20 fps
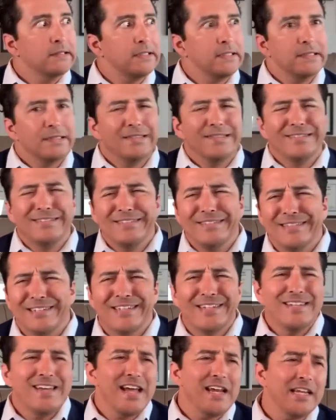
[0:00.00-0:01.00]
I
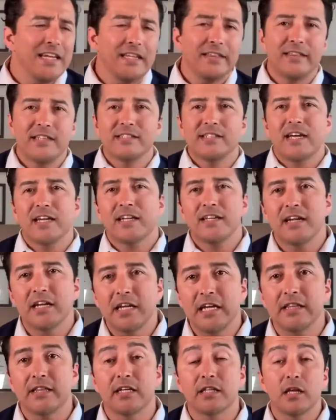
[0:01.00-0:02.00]
cannot eat this, I
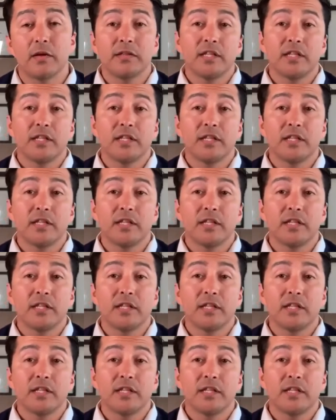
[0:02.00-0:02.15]
cannot eat that.